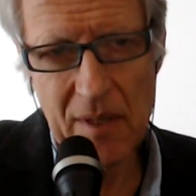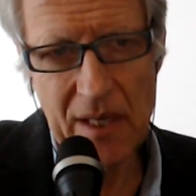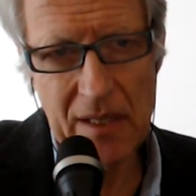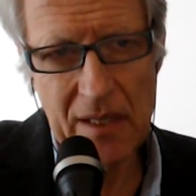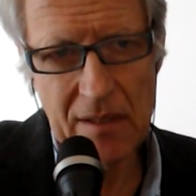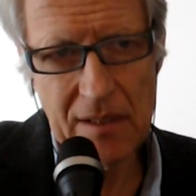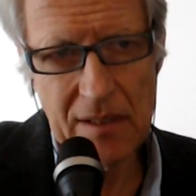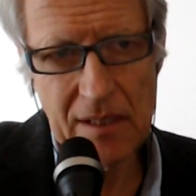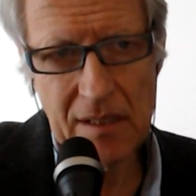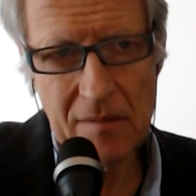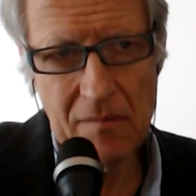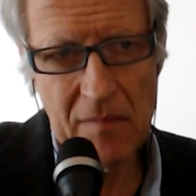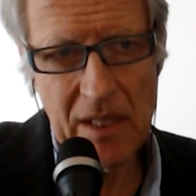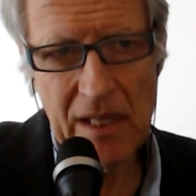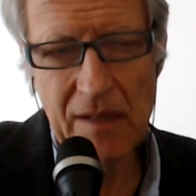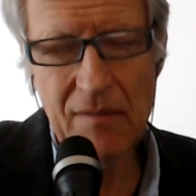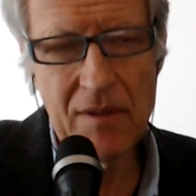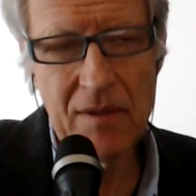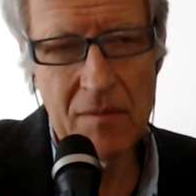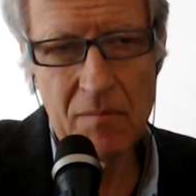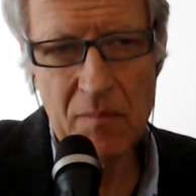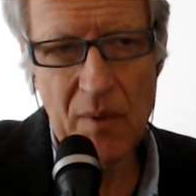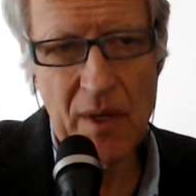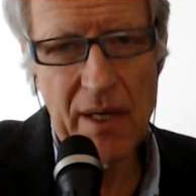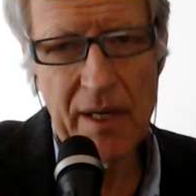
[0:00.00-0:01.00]
about him,
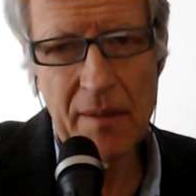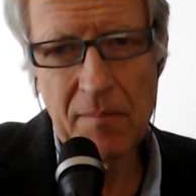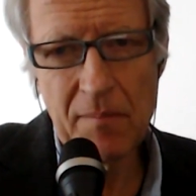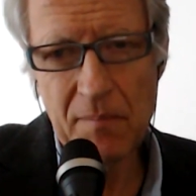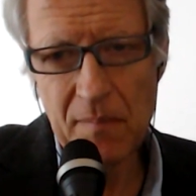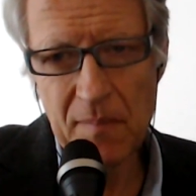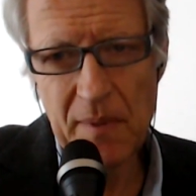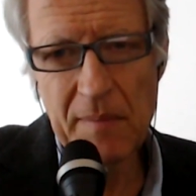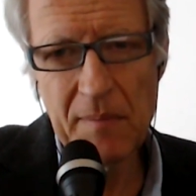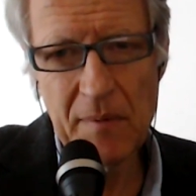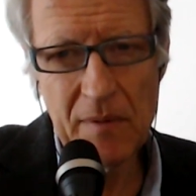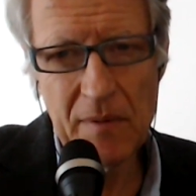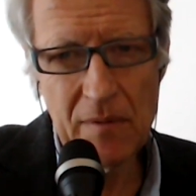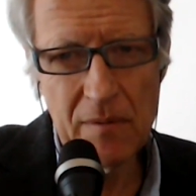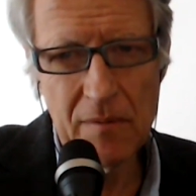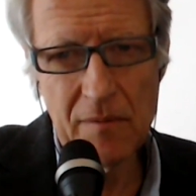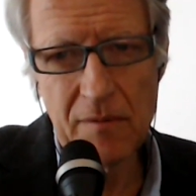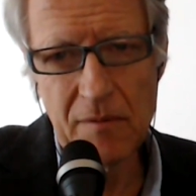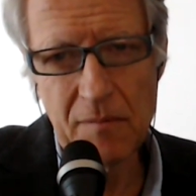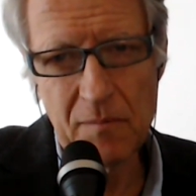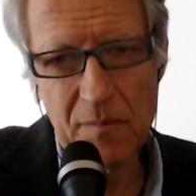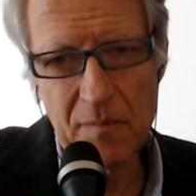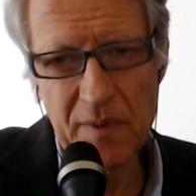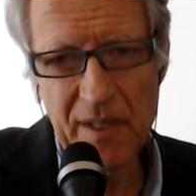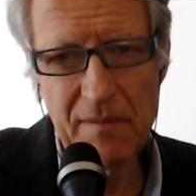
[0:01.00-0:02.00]
even by people
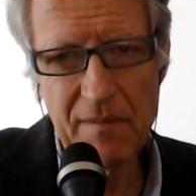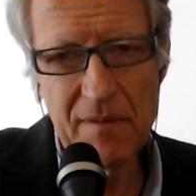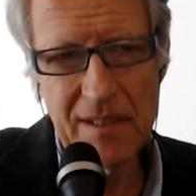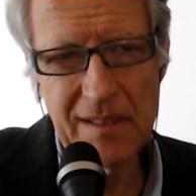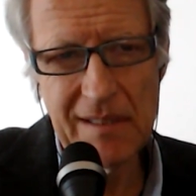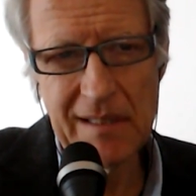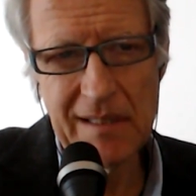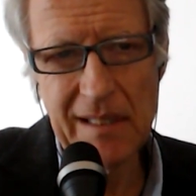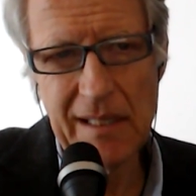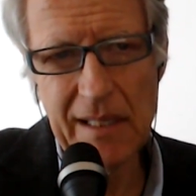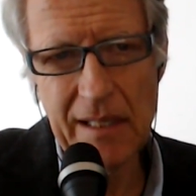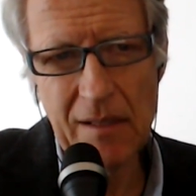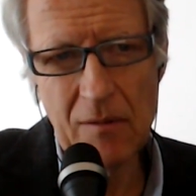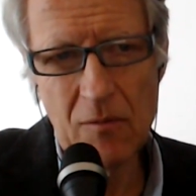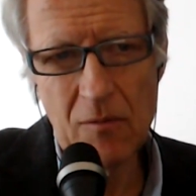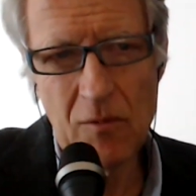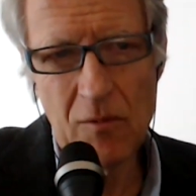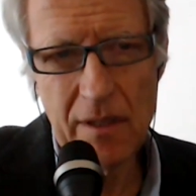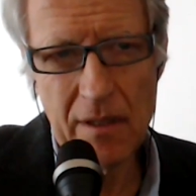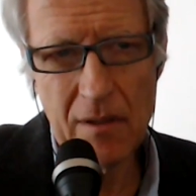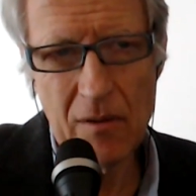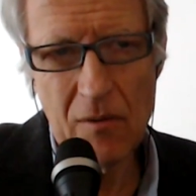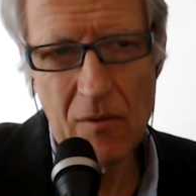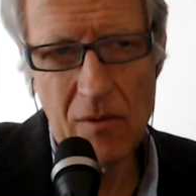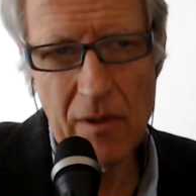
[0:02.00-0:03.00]
who previously
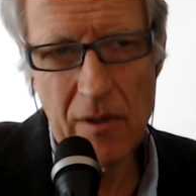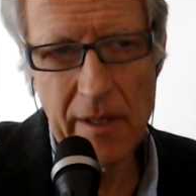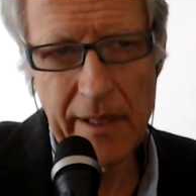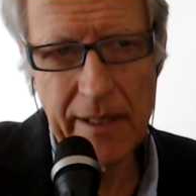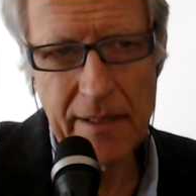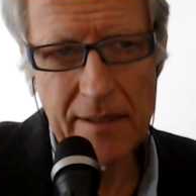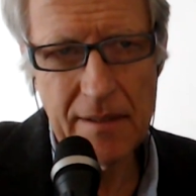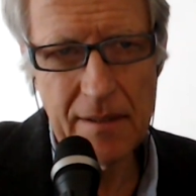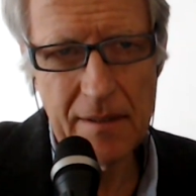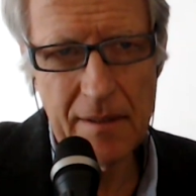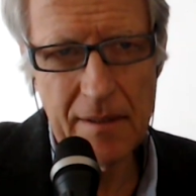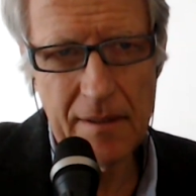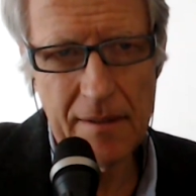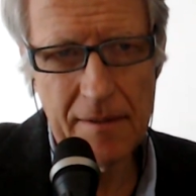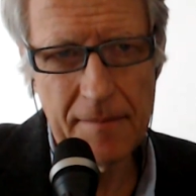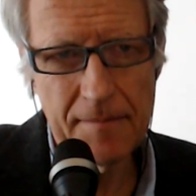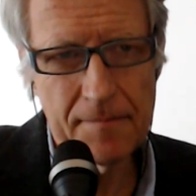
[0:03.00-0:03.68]
were quite